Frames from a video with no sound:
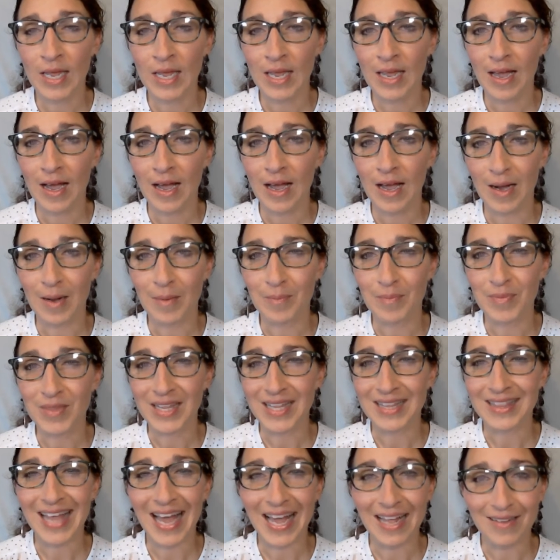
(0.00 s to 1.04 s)
um, th-
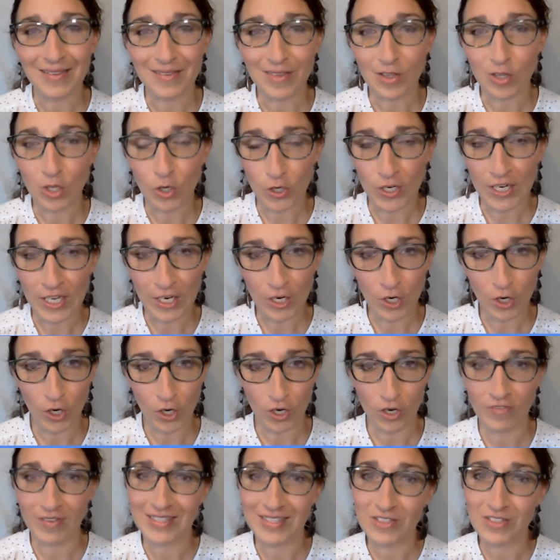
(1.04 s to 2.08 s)
that learning curve
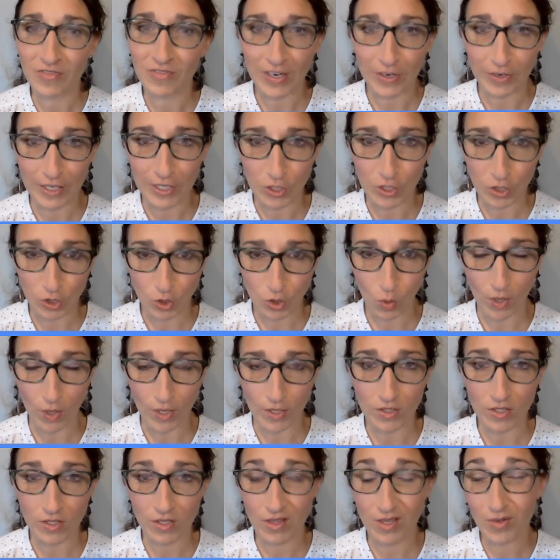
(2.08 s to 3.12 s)
is very short
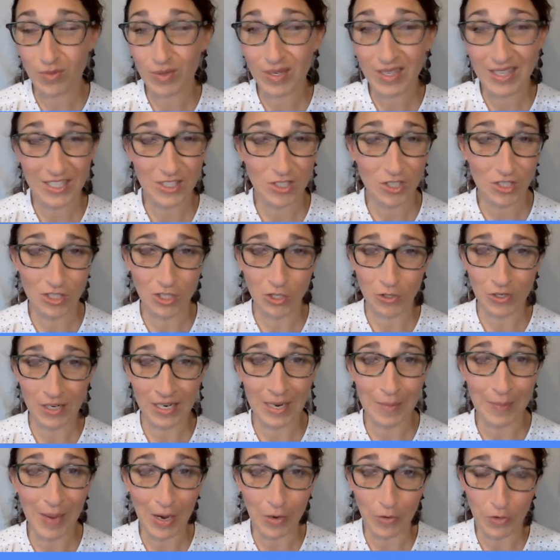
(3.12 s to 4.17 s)
they're really just learning
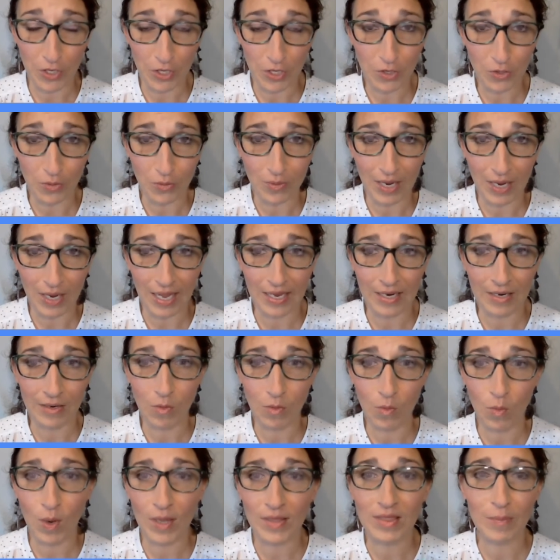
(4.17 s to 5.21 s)
about you and
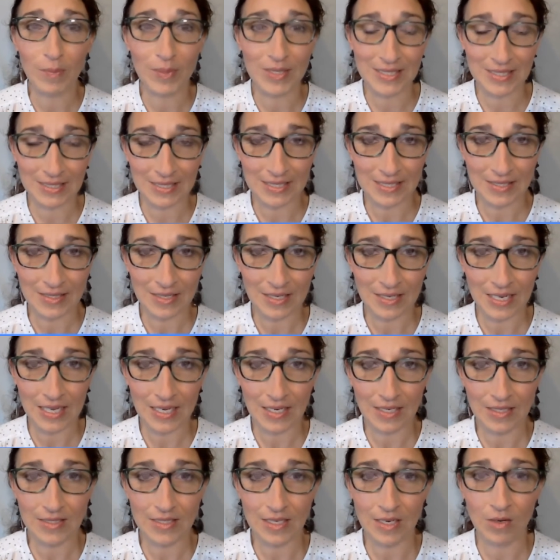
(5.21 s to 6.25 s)
what the business
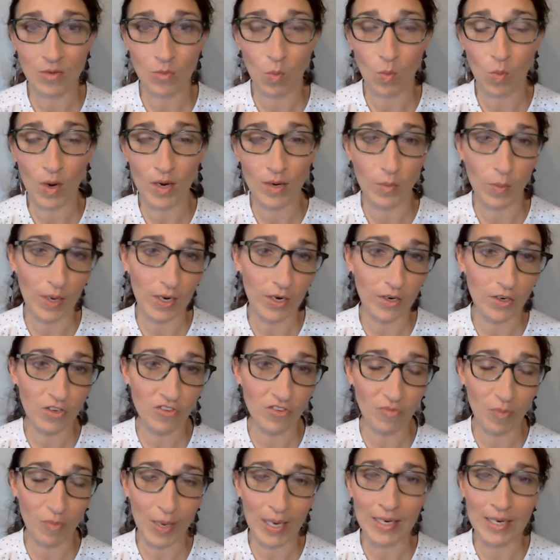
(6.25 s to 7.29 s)
needs and what where
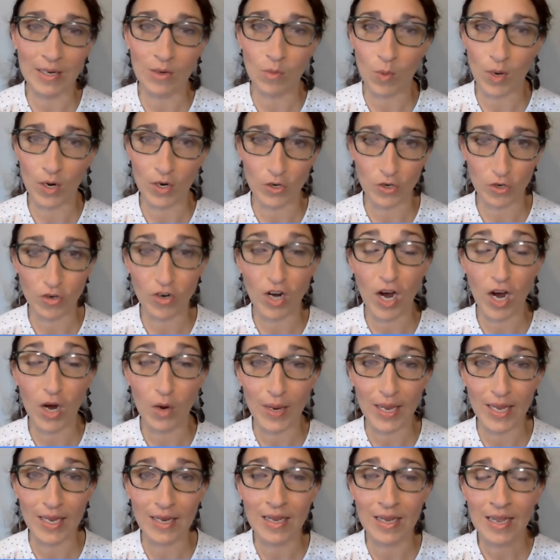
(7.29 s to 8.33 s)
you've been and where you're
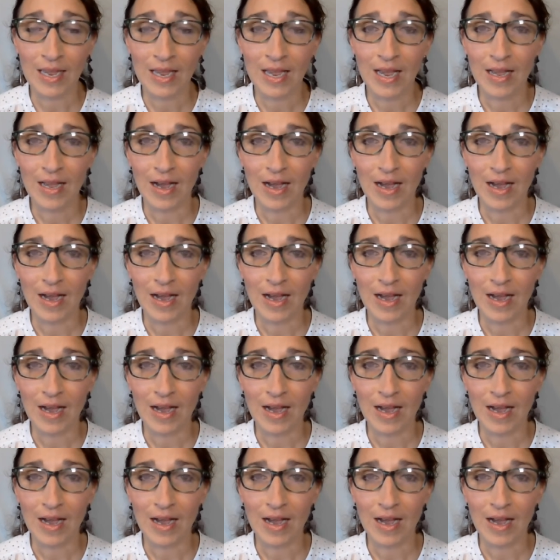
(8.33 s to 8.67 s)
going